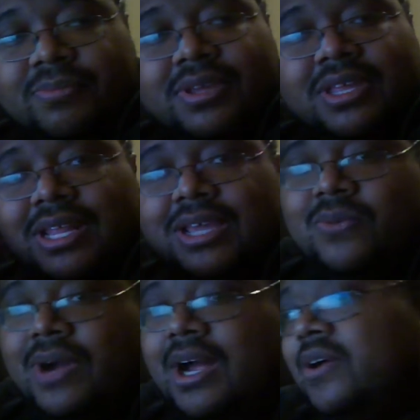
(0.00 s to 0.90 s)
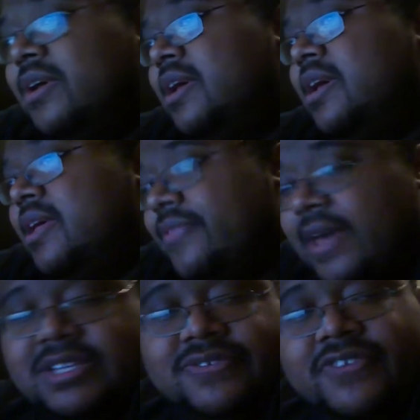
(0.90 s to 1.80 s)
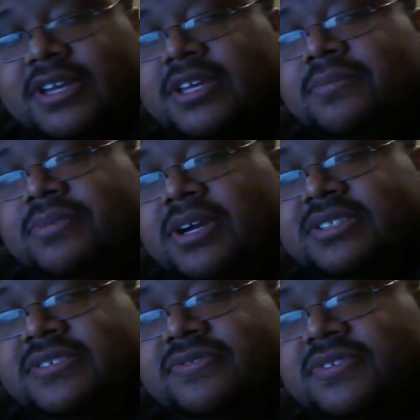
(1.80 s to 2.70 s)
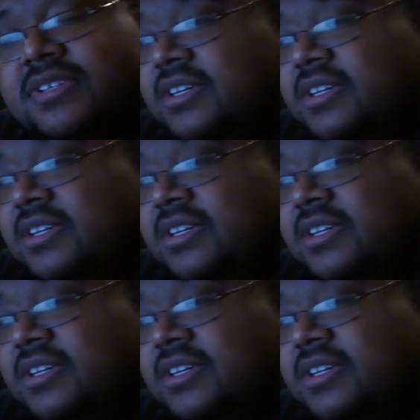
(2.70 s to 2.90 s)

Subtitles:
and being like, wow, that is fucking impressive.